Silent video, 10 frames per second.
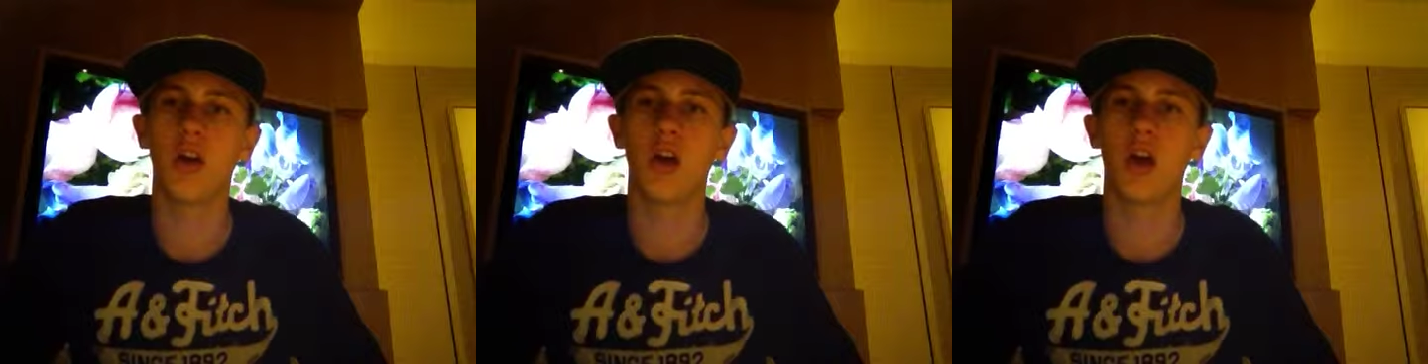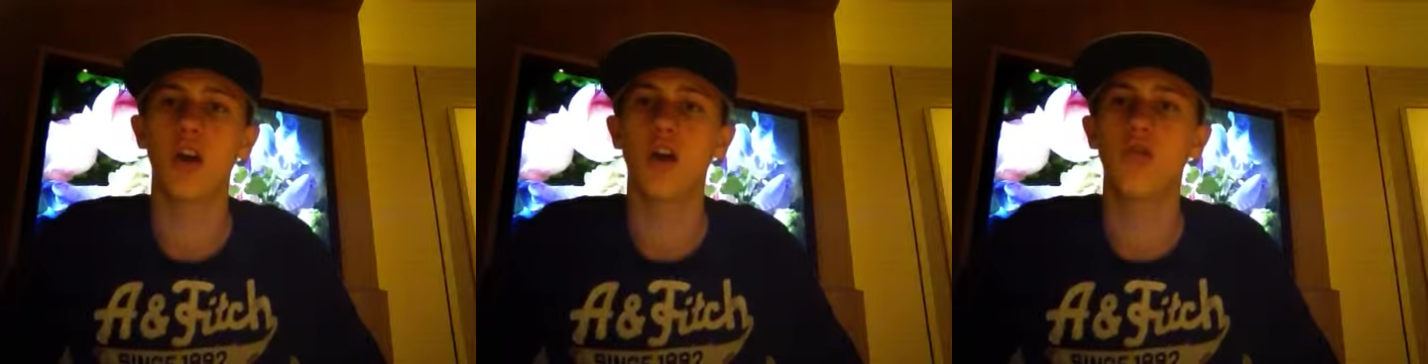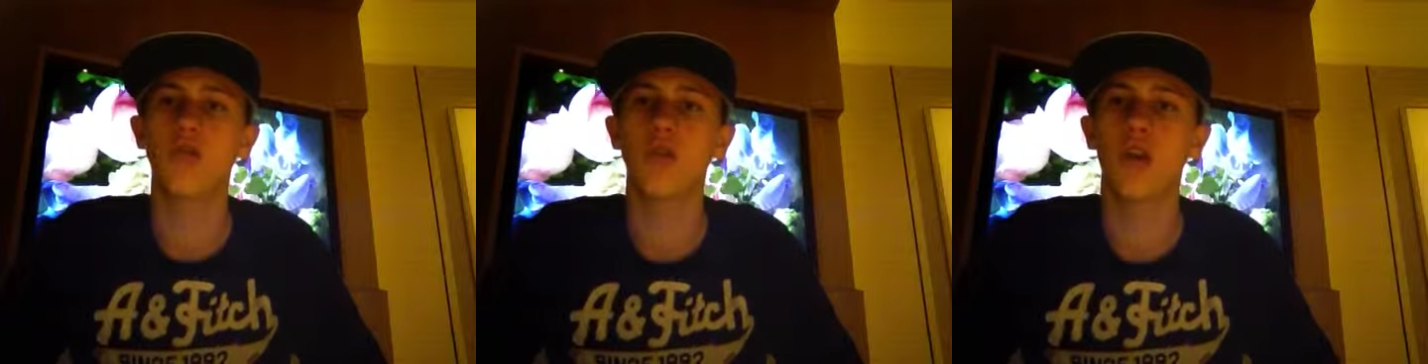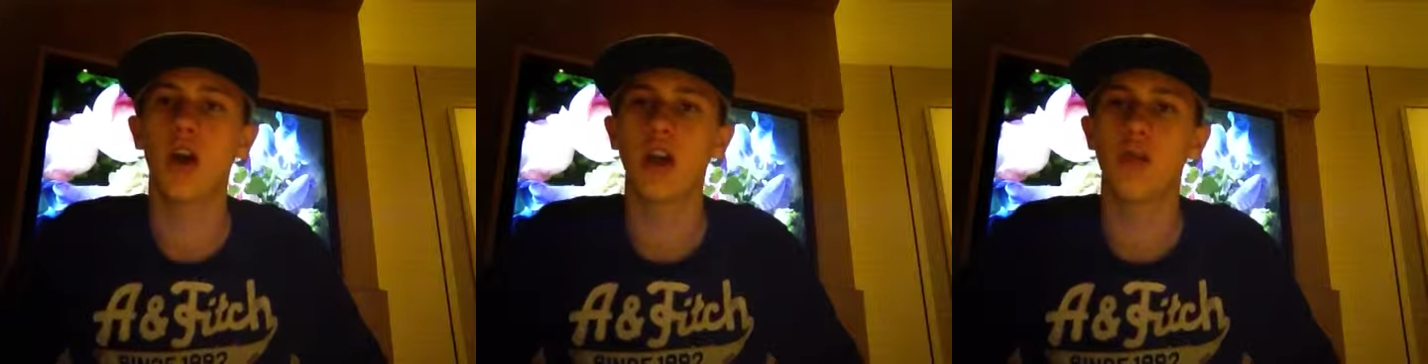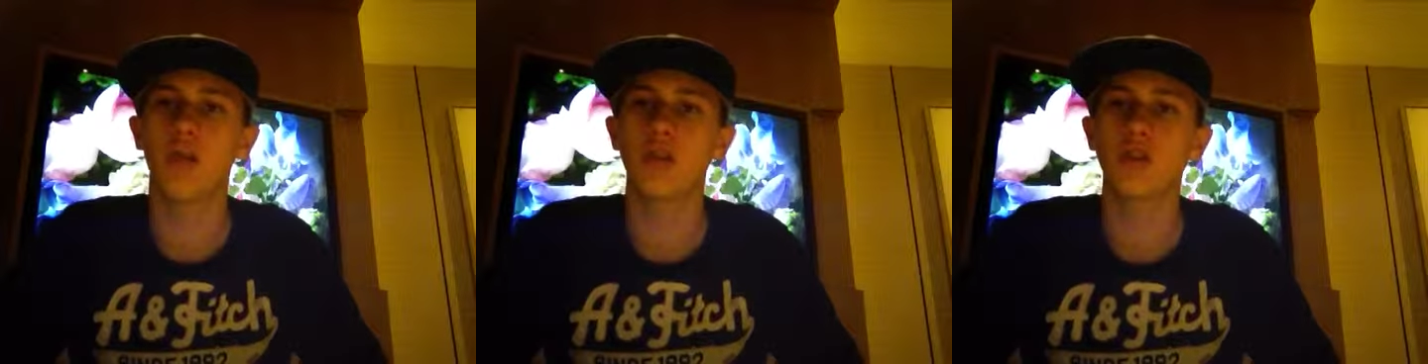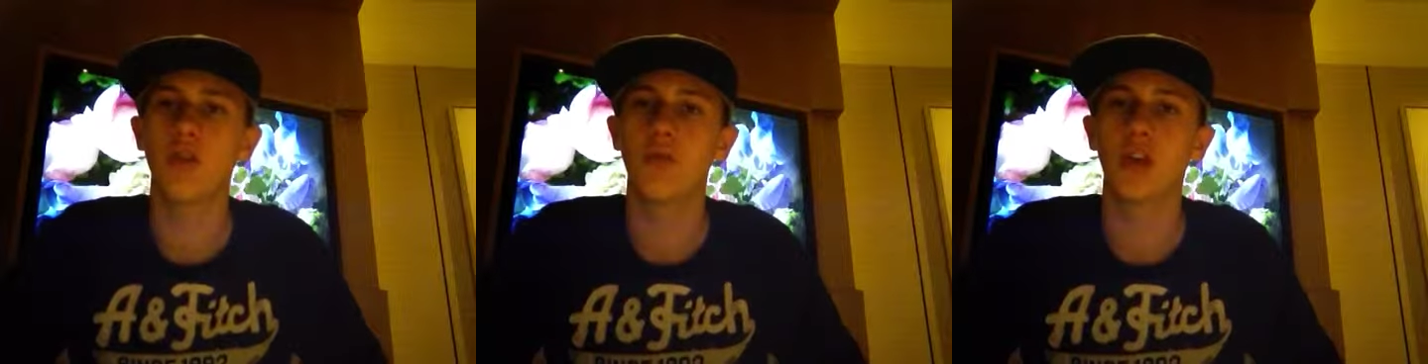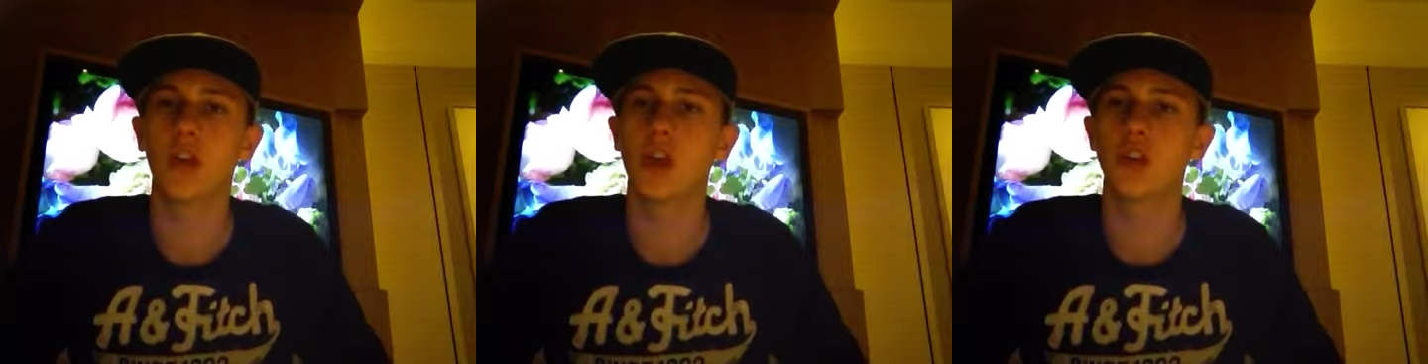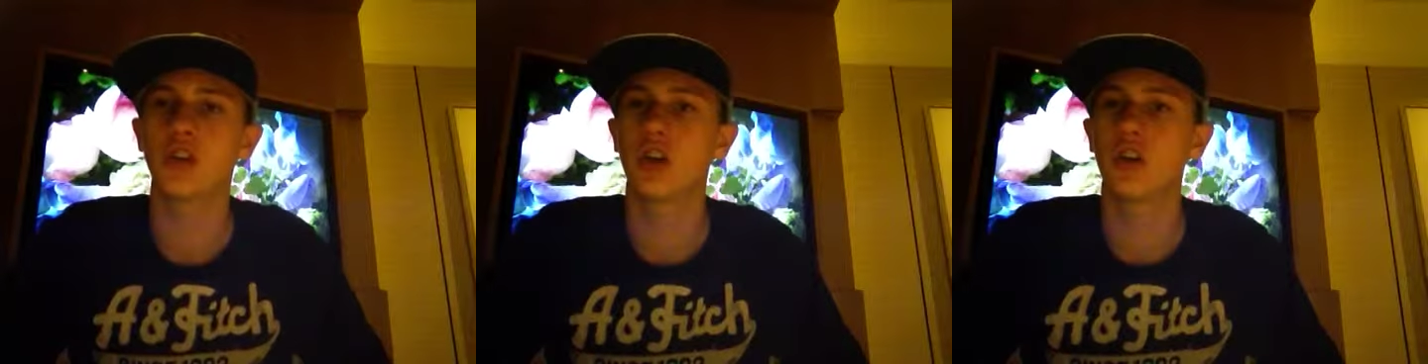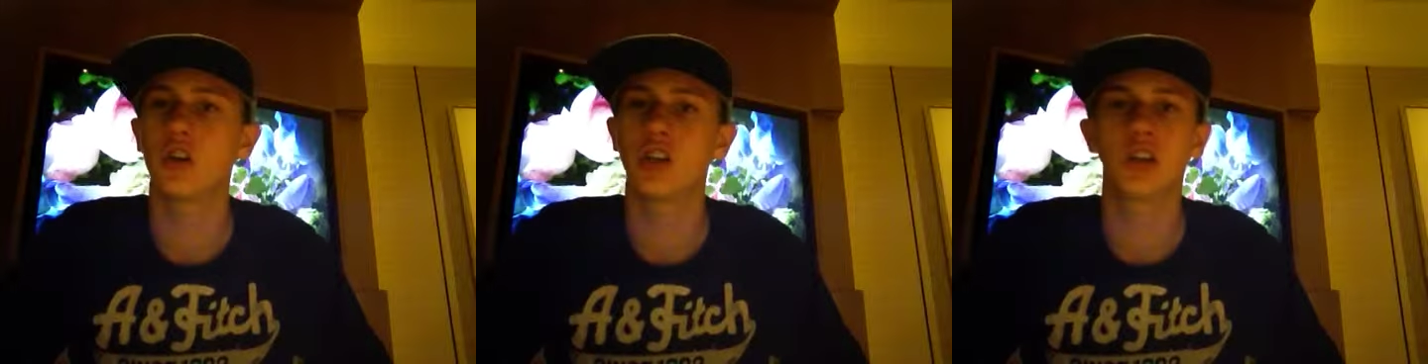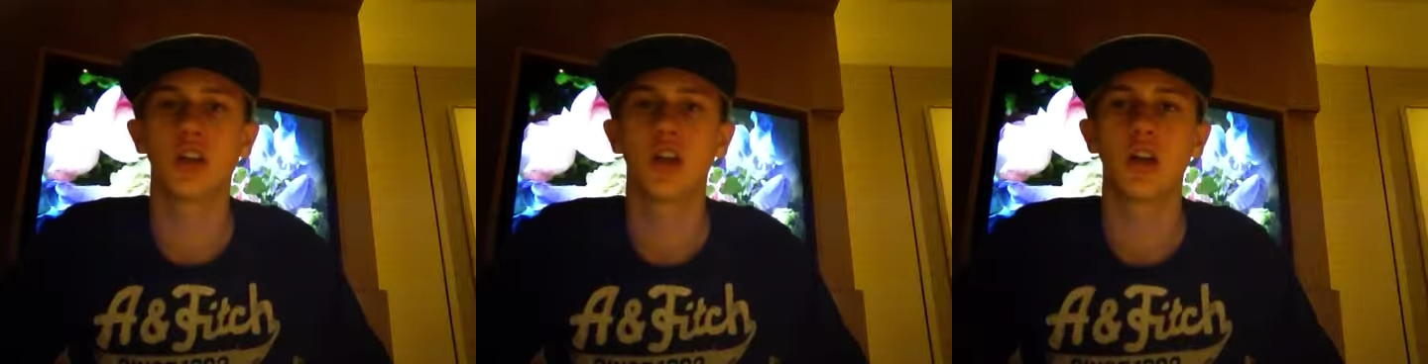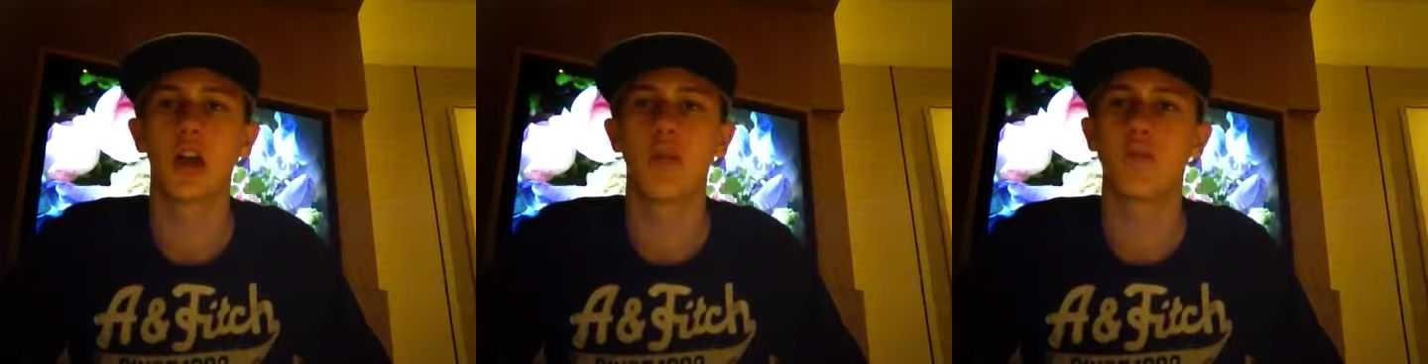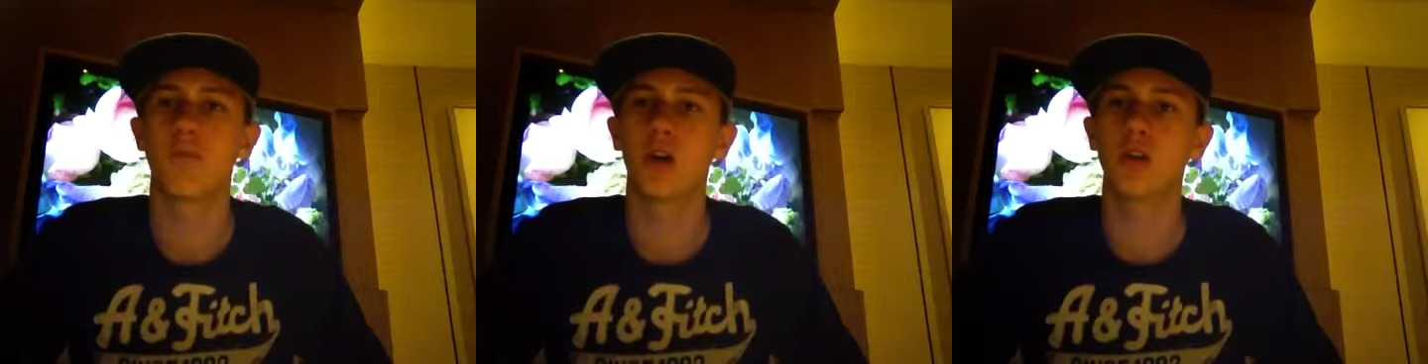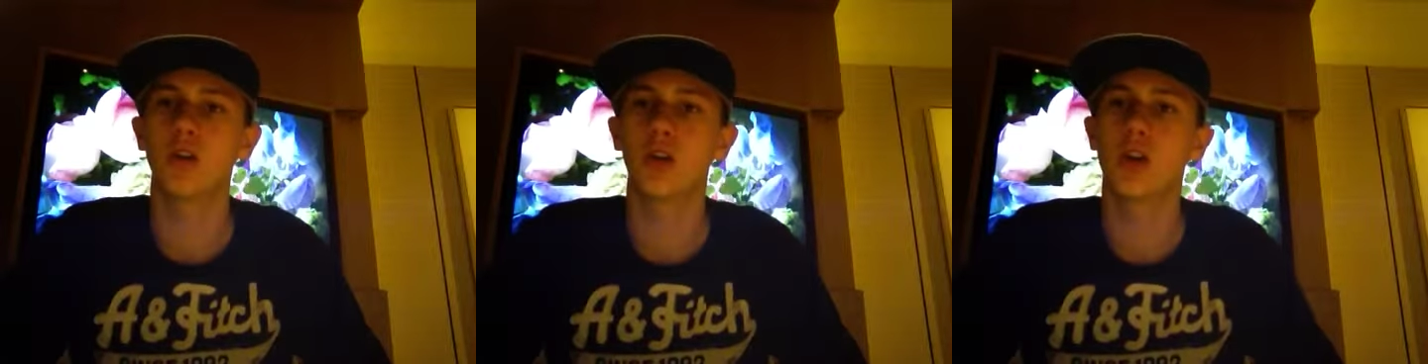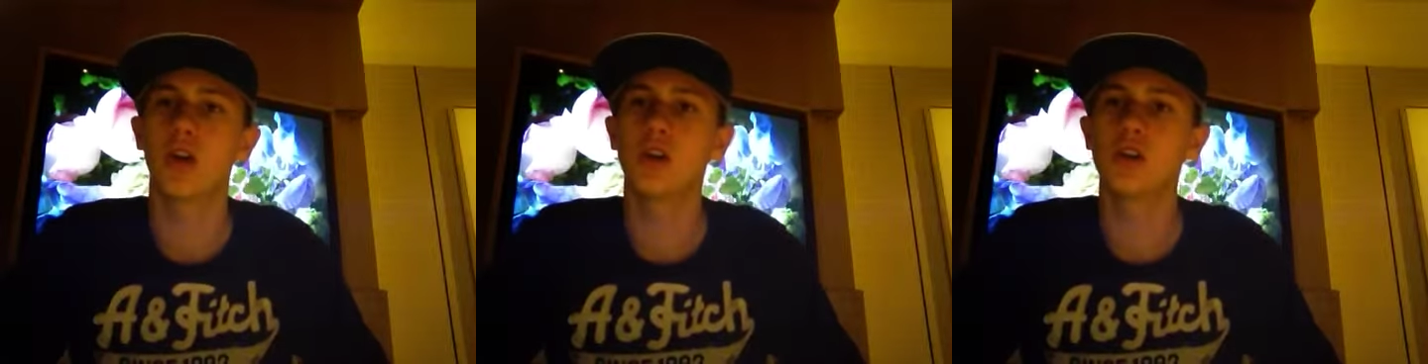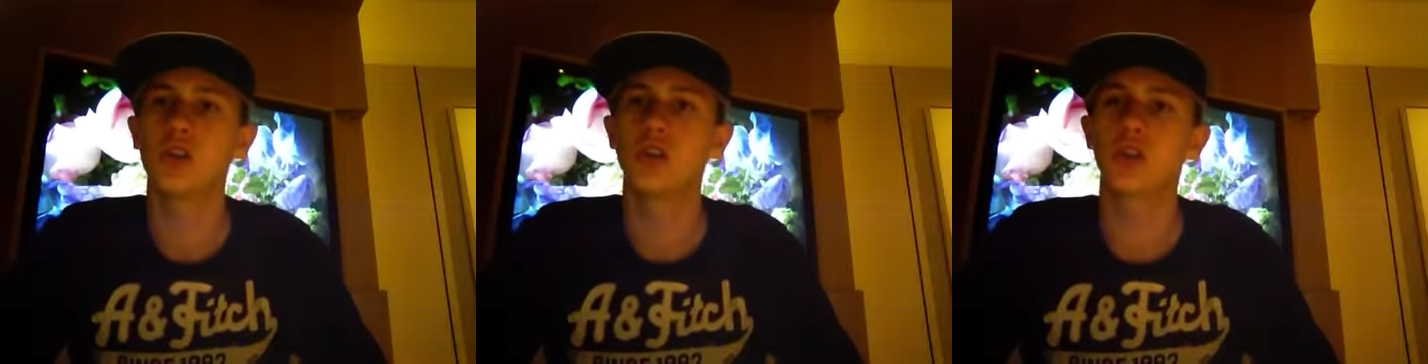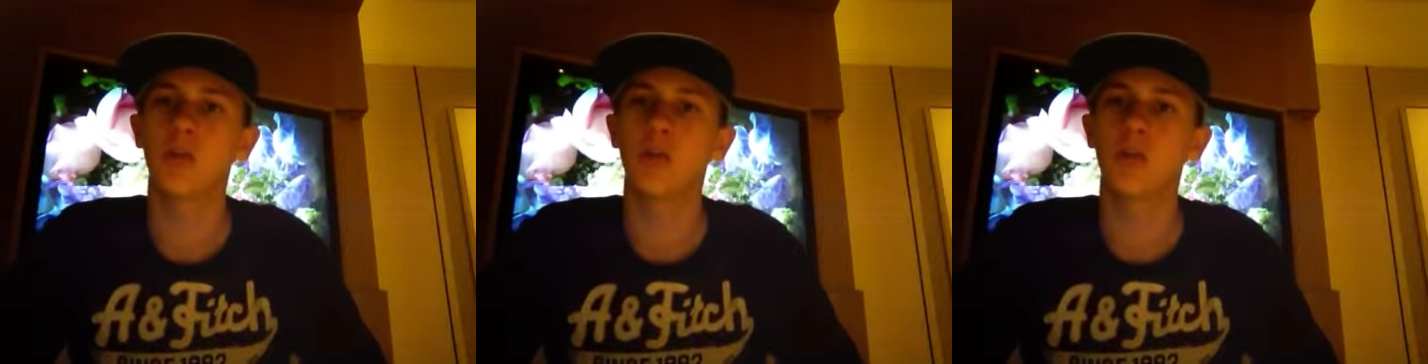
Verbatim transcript: I know not anyone, nobody has done this yet, but just to